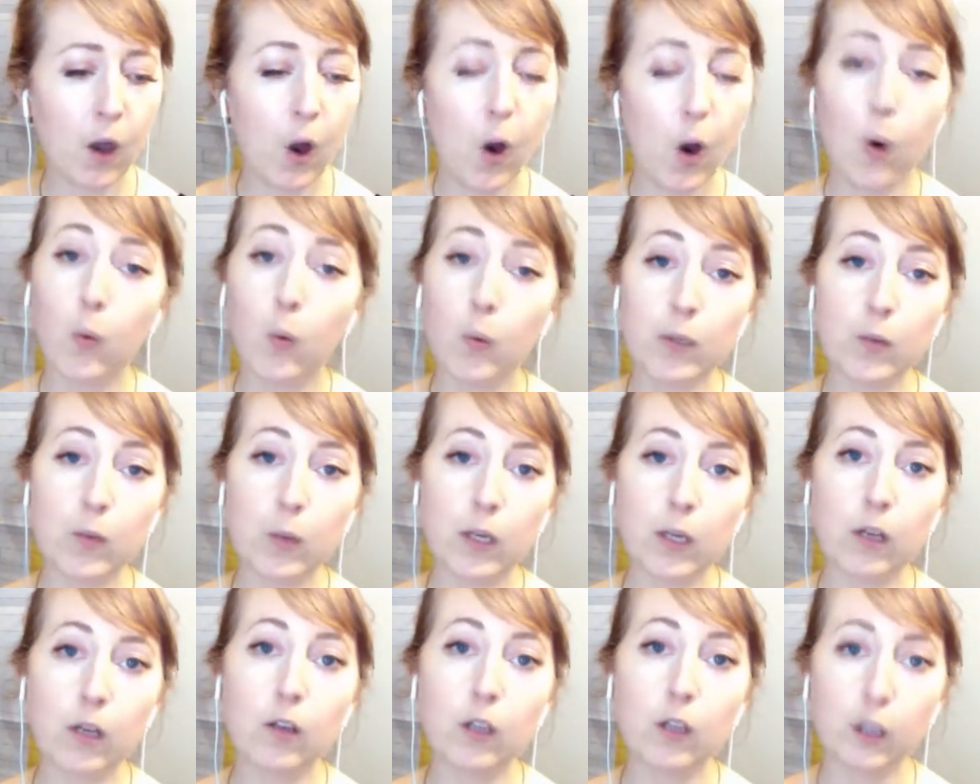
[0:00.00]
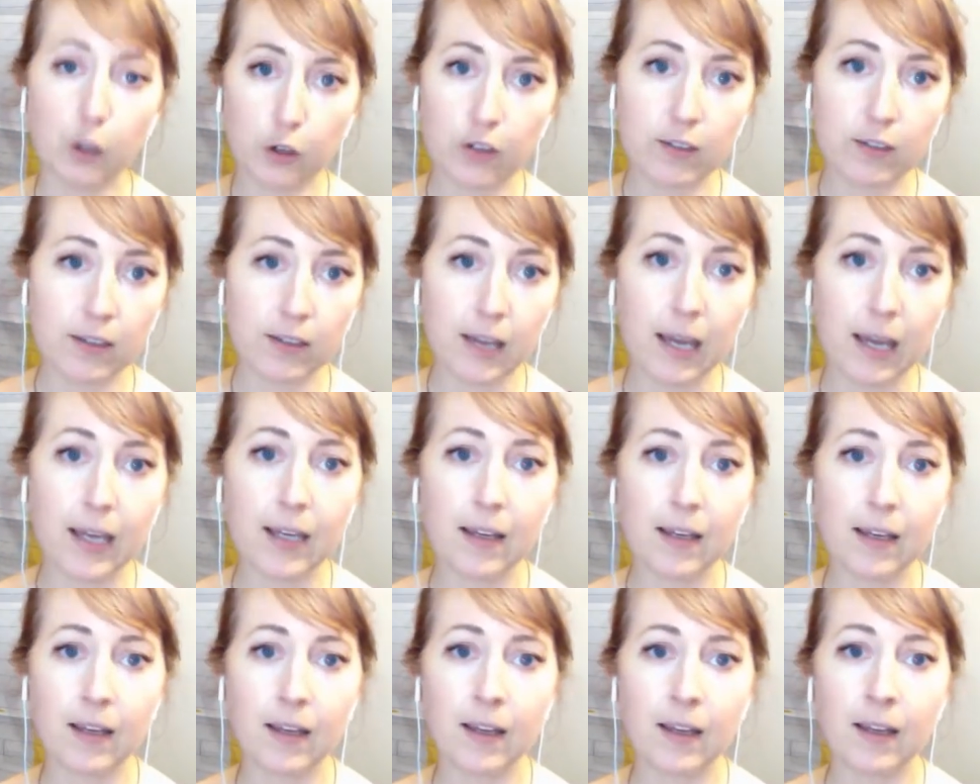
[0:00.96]
oh, which one looks
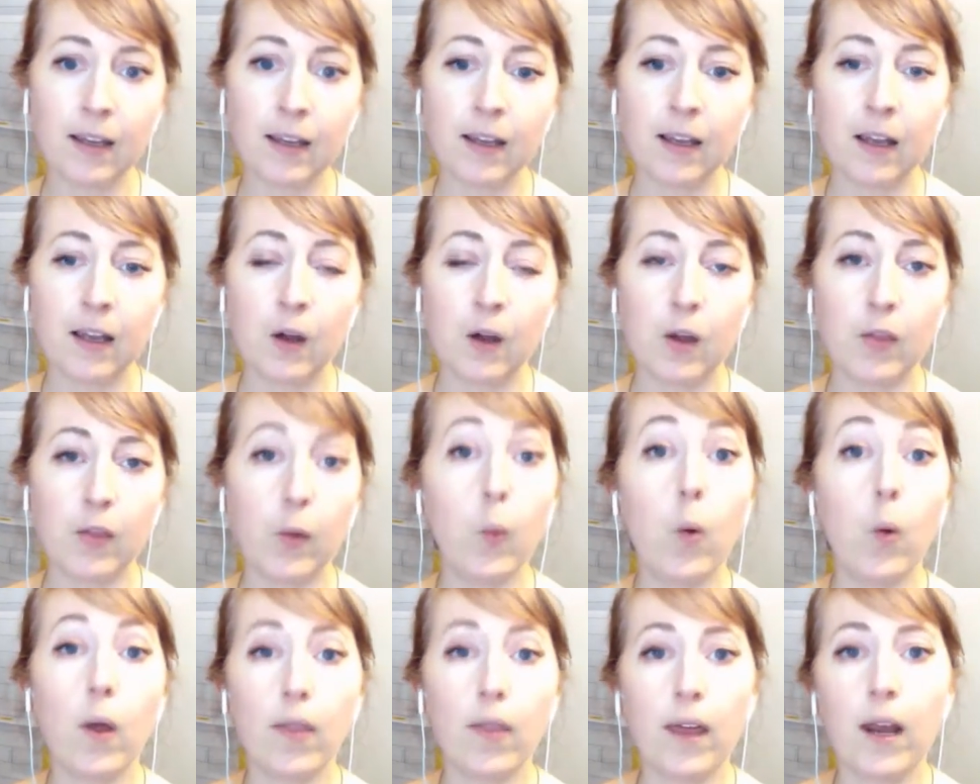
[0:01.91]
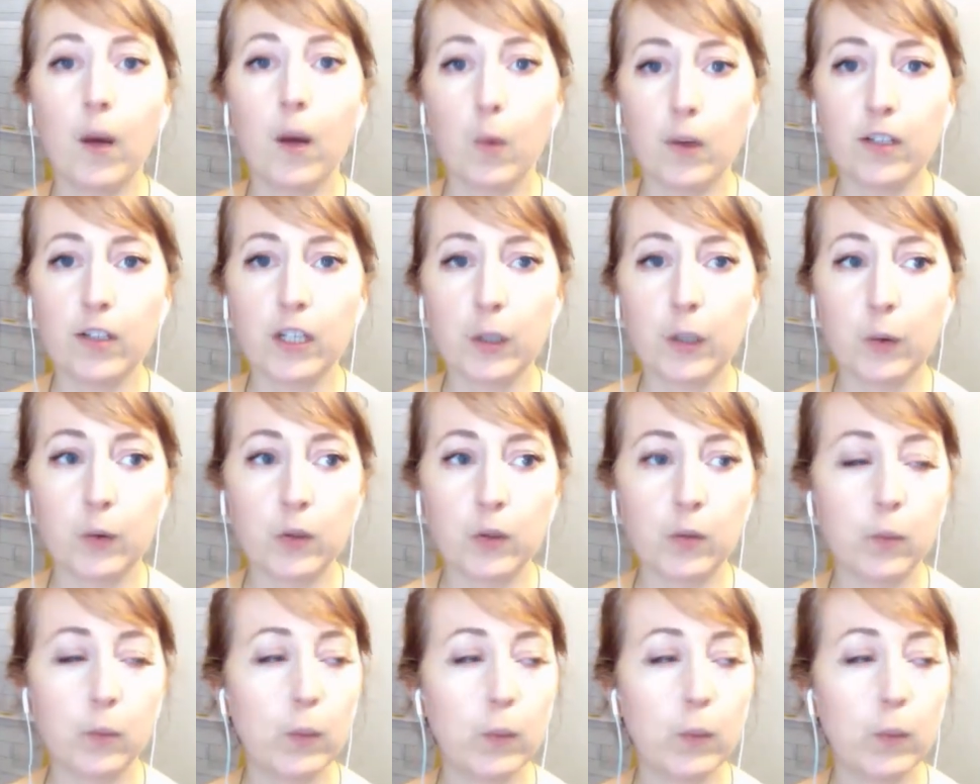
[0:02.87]
like the one that I want to use?